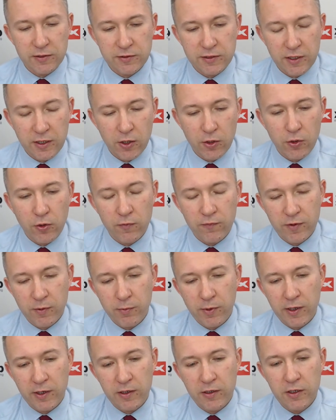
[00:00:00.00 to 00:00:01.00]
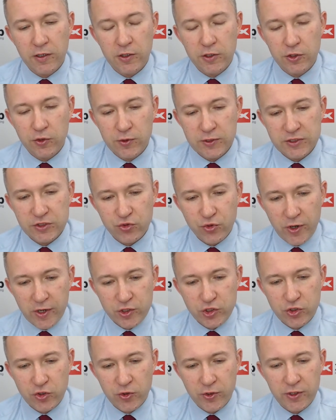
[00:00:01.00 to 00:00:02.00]
taken over by US
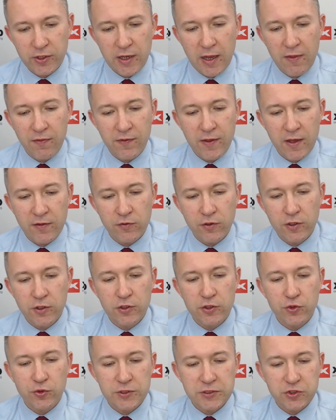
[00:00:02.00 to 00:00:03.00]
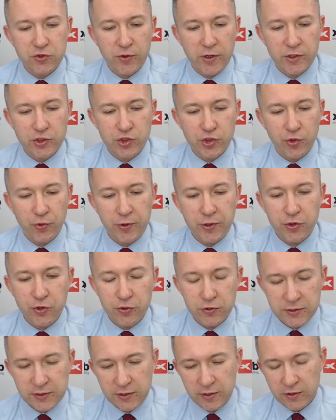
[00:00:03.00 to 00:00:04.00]
Treasury, and then US Treasury
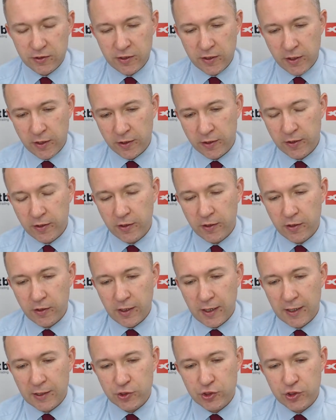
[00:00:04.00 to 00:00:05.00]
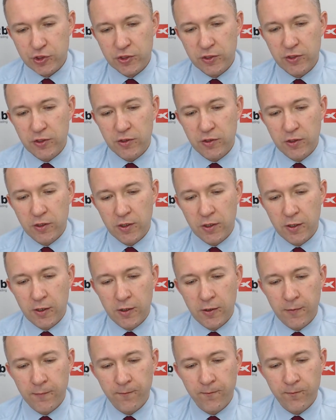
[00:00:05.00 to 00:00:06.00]
reducing their cash
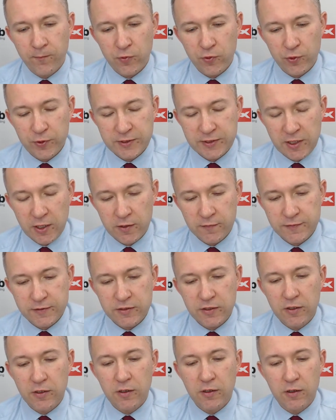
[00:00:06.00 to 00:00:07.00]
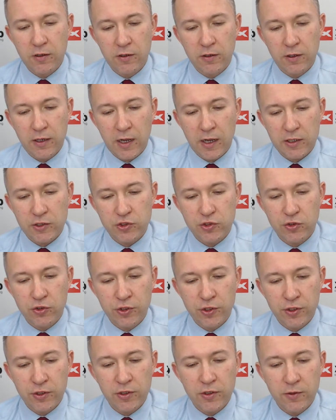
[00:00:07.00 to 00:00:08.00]
reserves
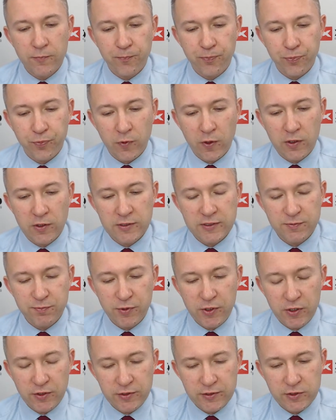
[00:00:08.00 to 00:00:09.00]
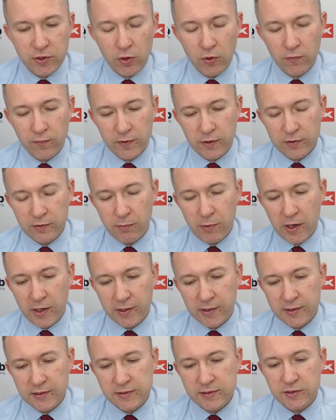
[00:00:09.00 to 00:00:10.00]
actually spilled this over the
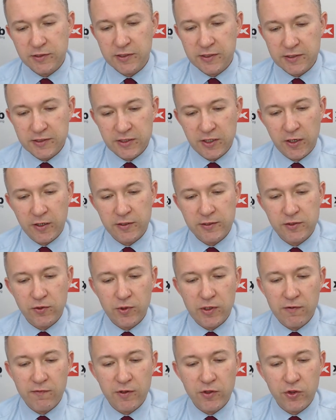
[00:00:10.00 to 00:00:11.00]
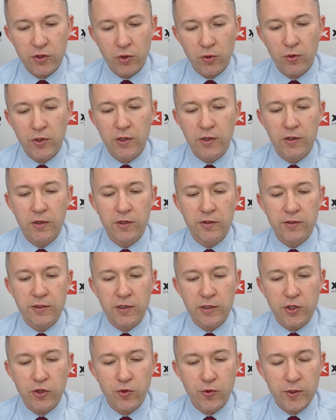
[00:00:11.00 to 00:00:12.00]
markets this year. So even though
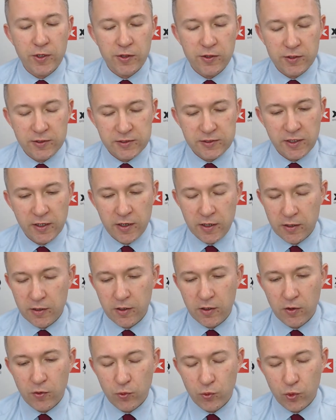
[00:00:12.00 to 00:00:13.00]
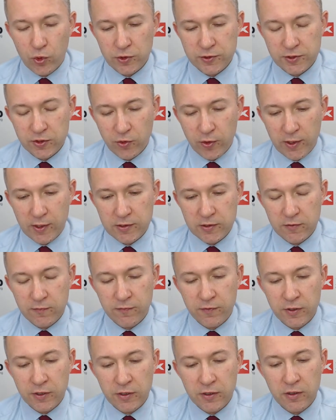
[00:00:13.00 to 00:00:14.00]
the QE this year was
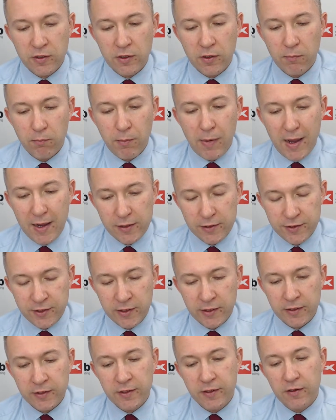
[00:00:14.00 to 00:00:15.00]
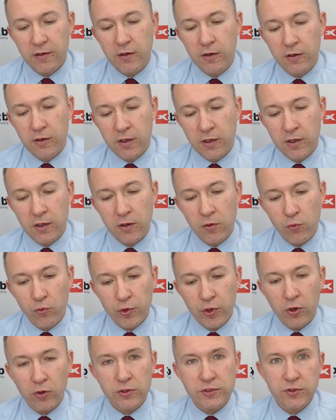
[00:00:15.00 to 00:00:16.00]
relatively milder,
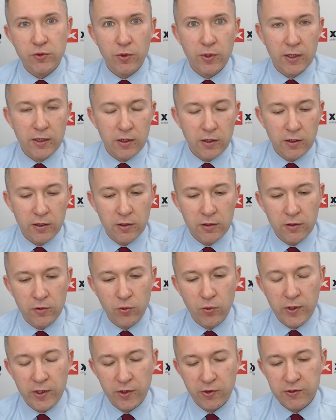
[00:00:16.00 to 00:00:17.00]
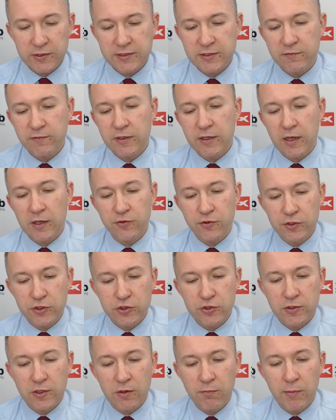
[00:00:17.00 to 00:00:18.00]
we also were receiving
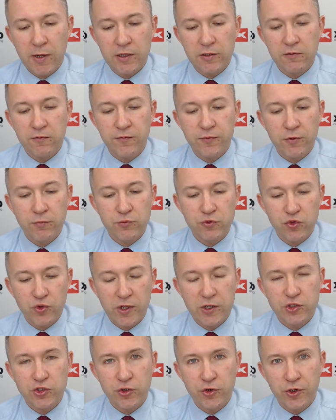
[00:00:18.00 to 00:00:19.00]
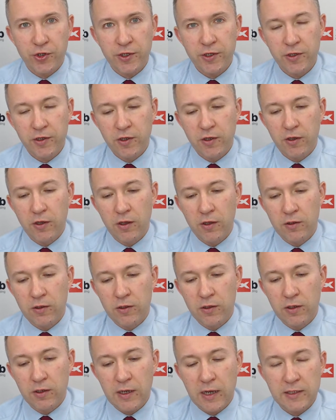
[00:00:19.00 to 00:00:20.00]
additional money from Treasury
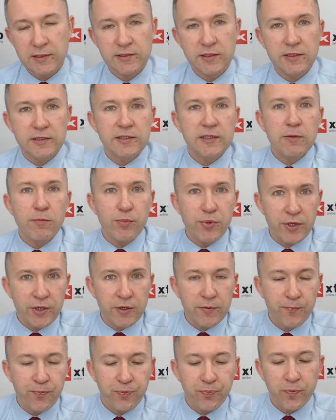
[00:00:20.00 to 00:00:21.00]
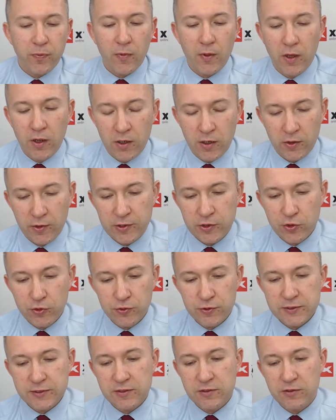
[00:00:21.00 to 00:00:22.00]
as they simply
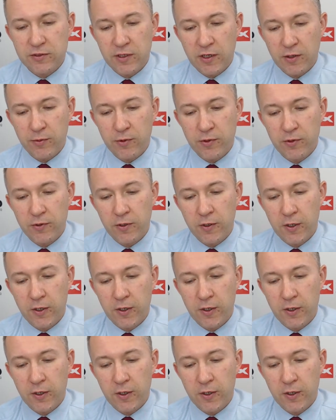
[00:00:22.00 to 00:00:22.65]
reduced their